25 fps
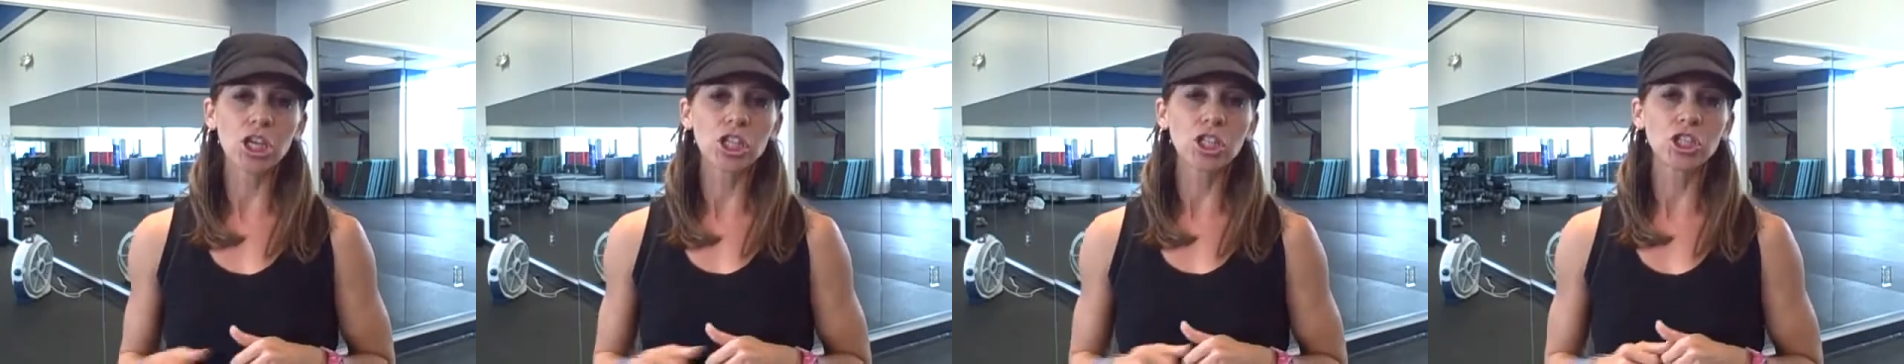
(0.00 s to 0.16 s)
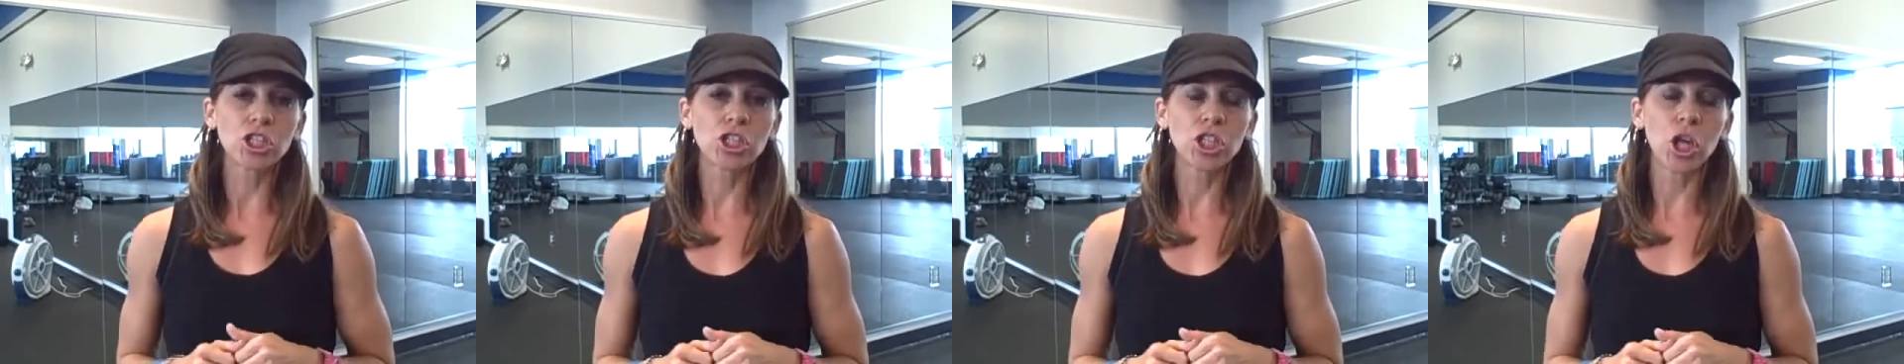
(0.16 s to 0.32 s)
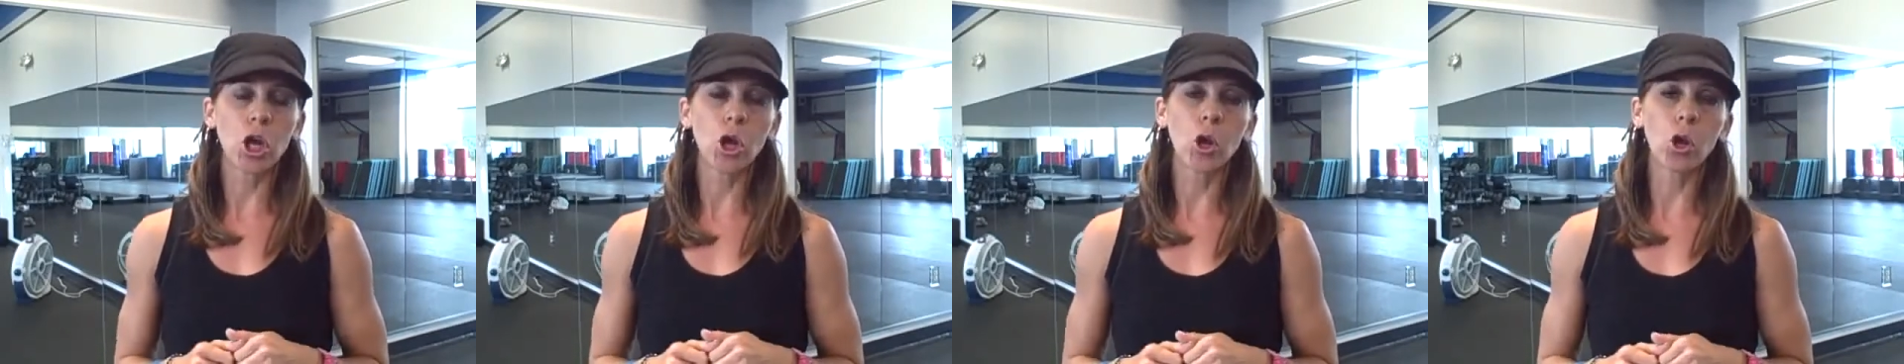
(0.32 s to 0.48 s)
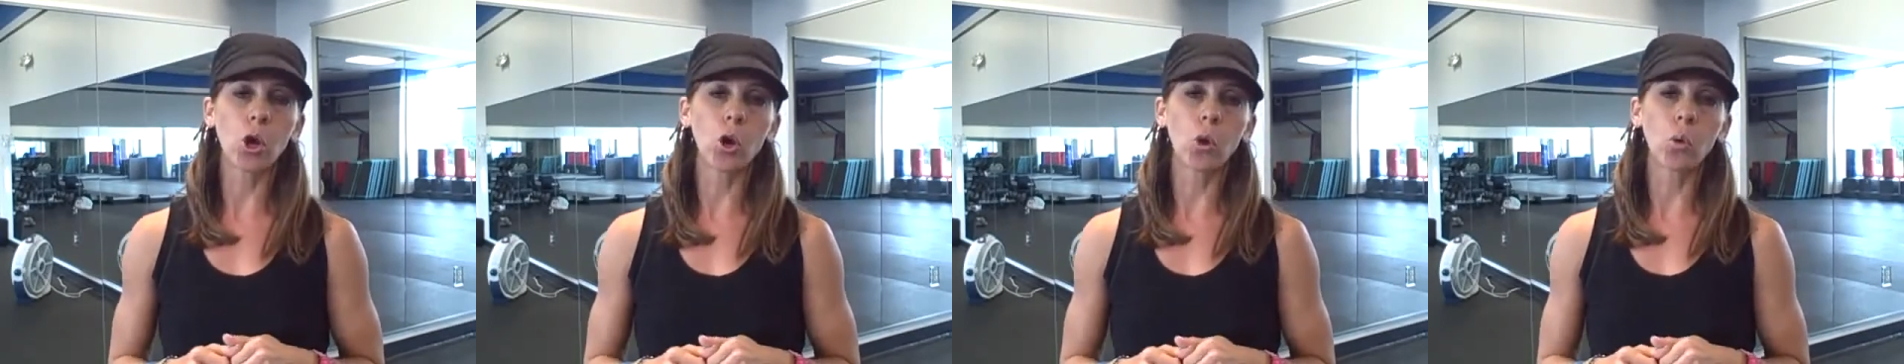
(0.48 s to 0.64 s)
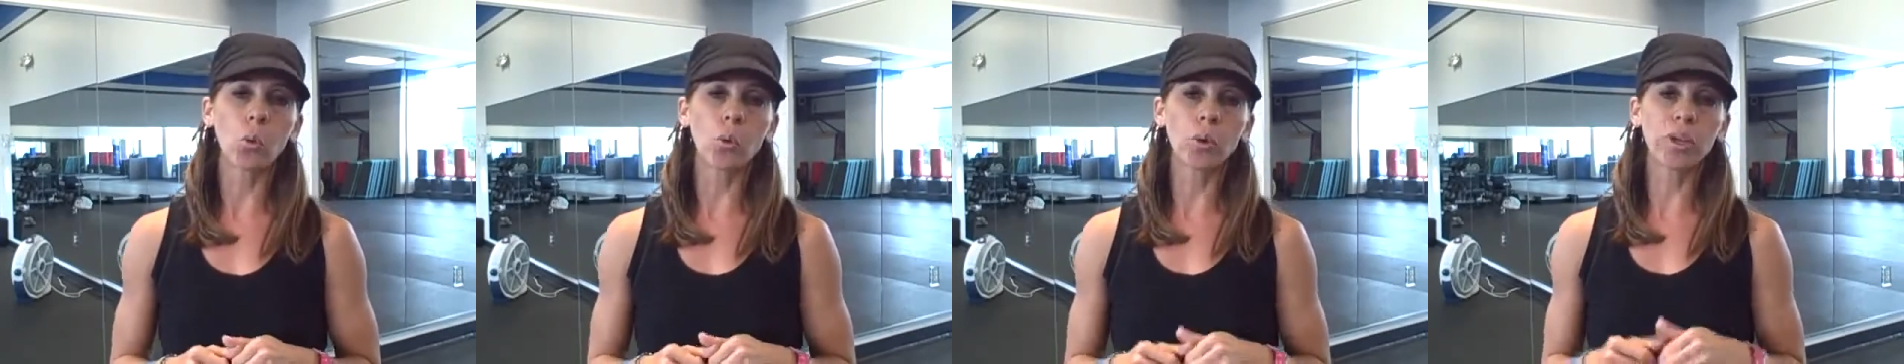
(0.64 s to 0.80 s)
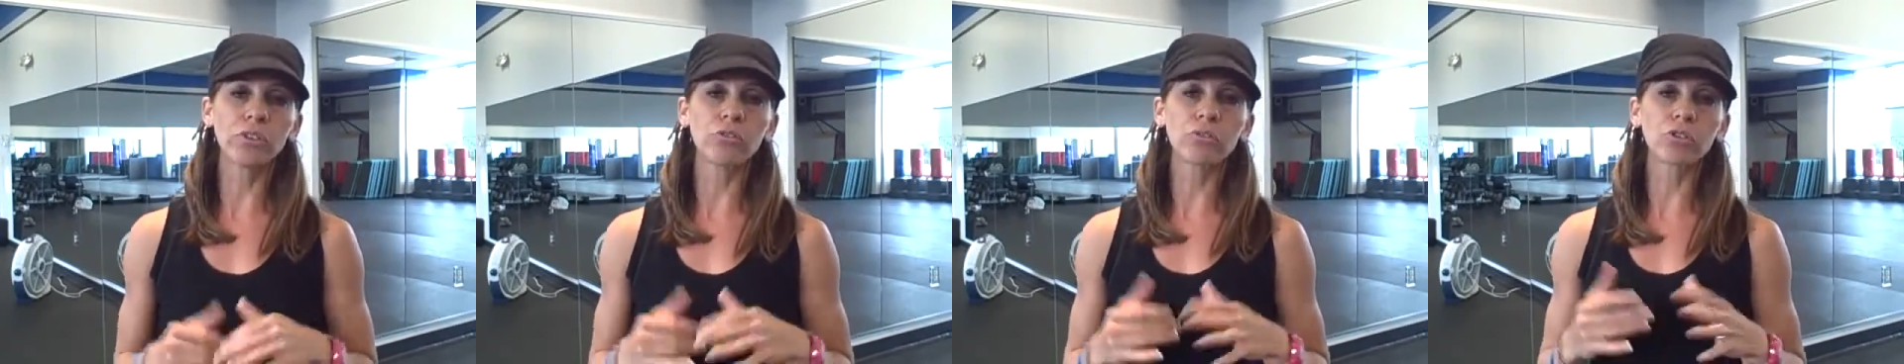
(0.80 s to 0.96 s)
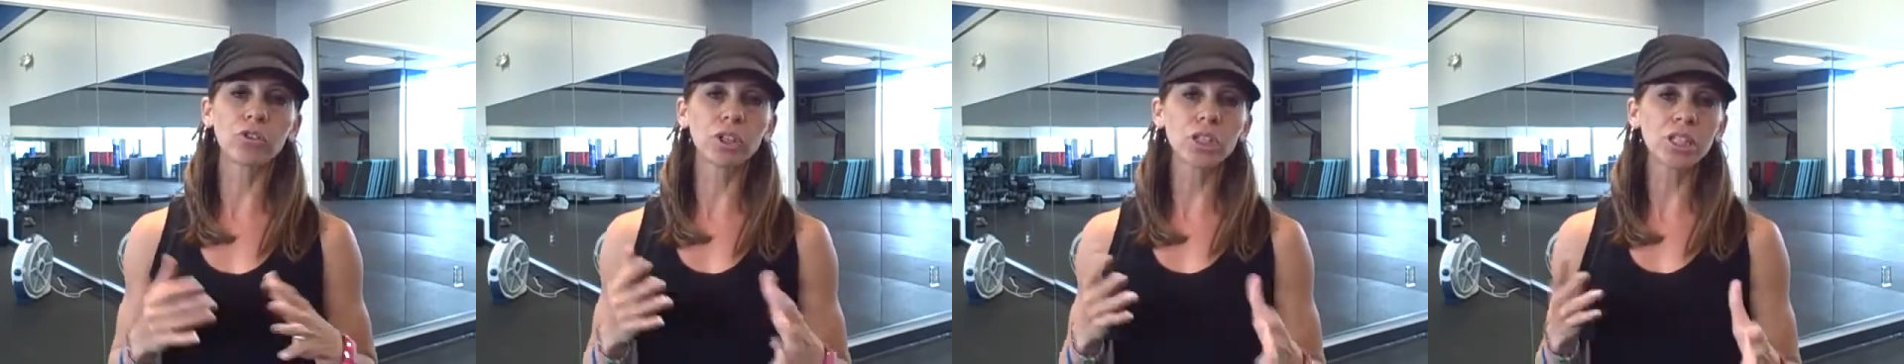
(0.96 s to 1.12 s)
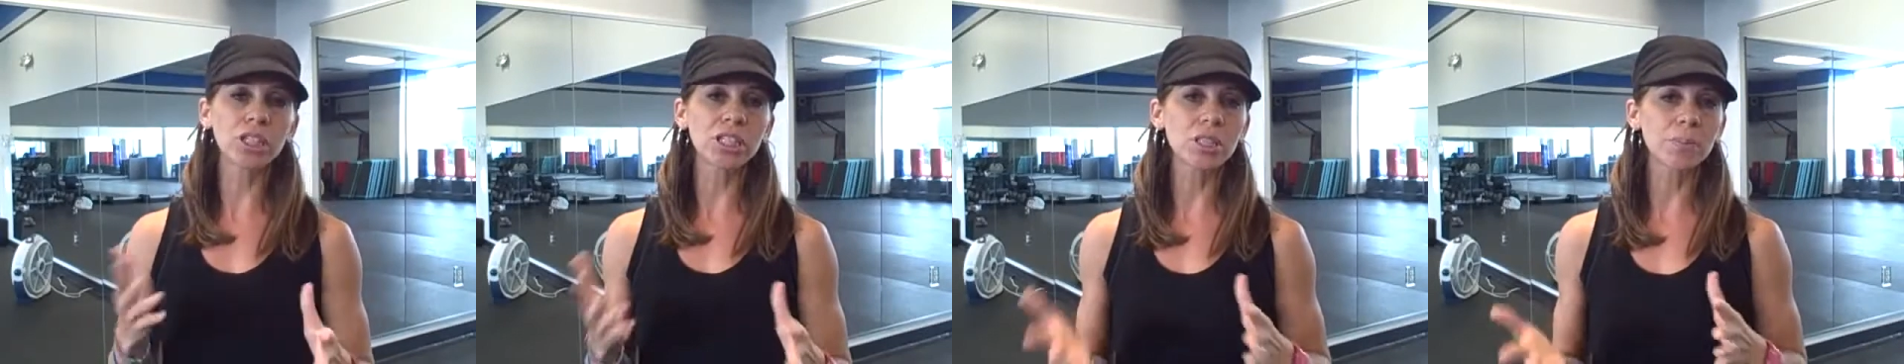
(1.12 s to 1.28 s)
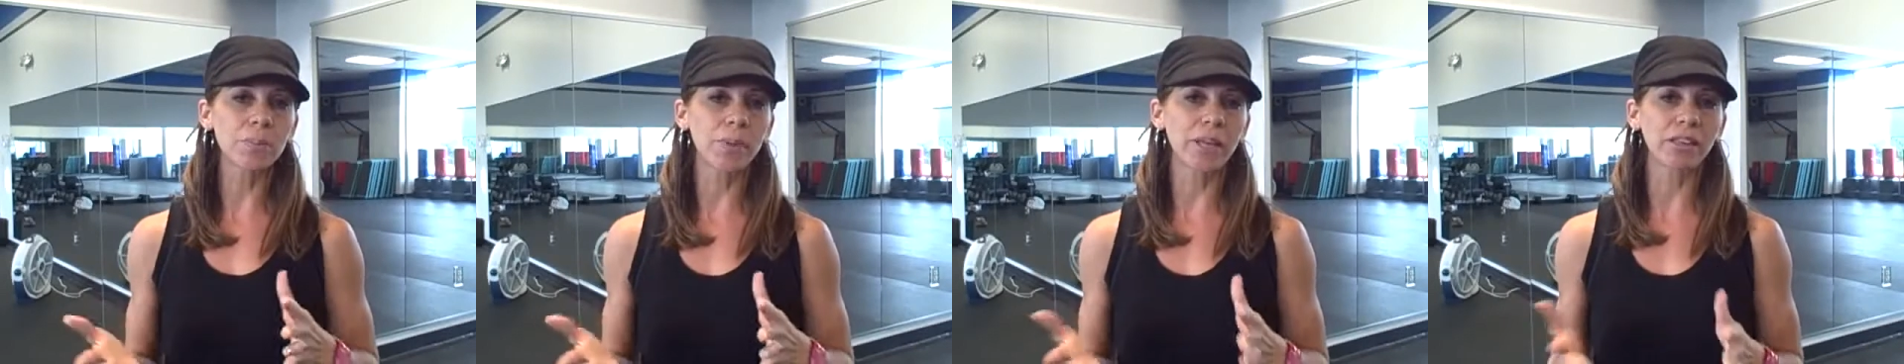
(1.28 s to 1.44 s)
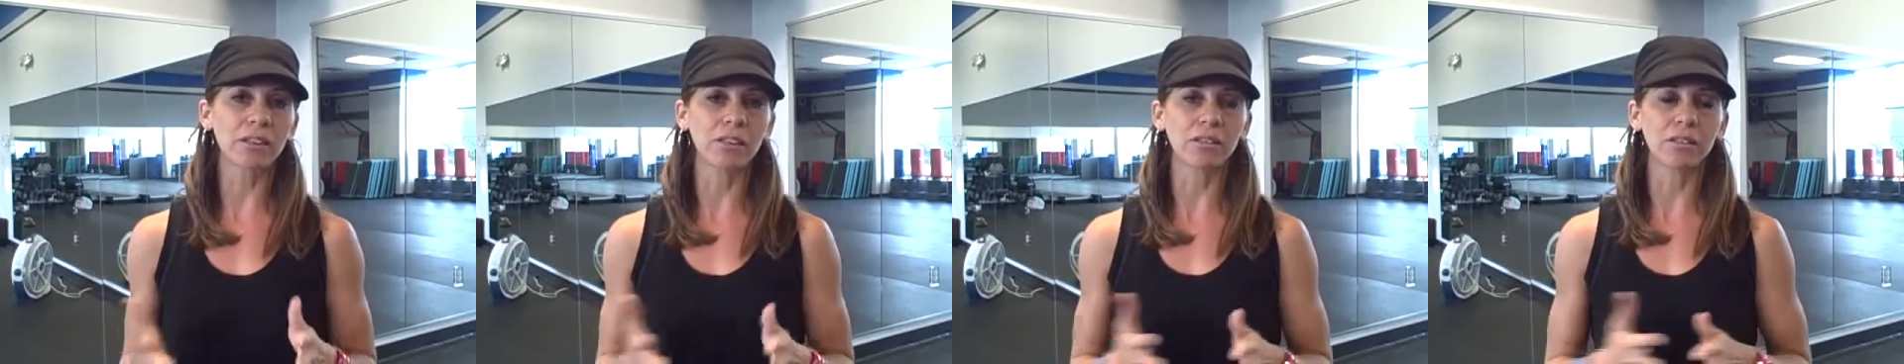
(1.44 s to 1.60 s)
So we've really spent